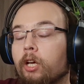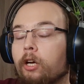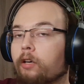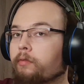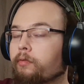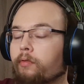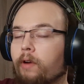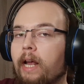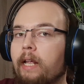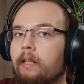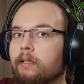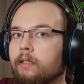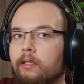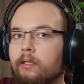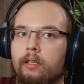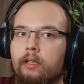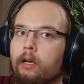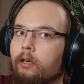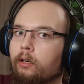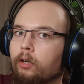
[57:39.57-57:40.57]
Her
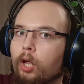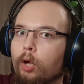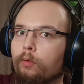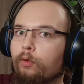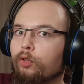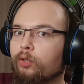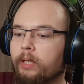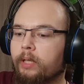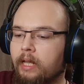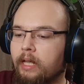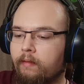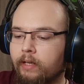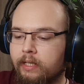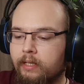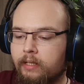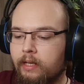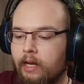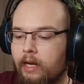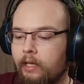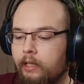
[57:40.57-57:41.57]
friends are going to be
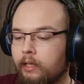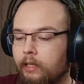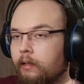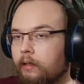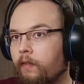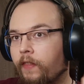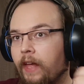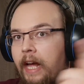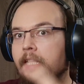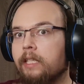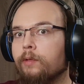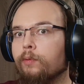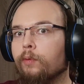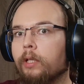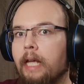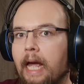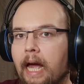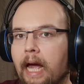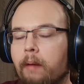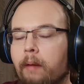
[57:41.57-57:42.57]
devastated. That's
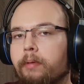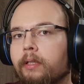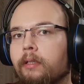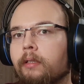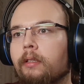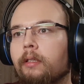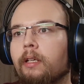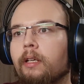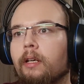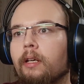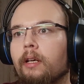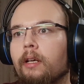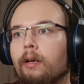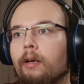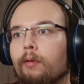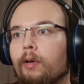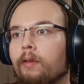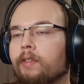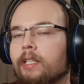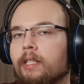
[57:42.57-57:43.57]
what happened
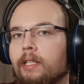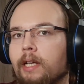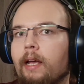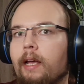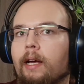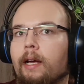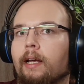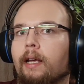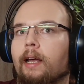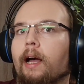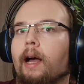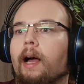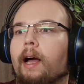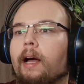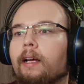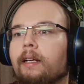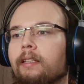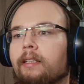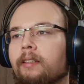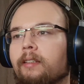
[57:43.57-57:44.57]
with
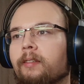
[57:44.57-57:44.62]
Sayaka.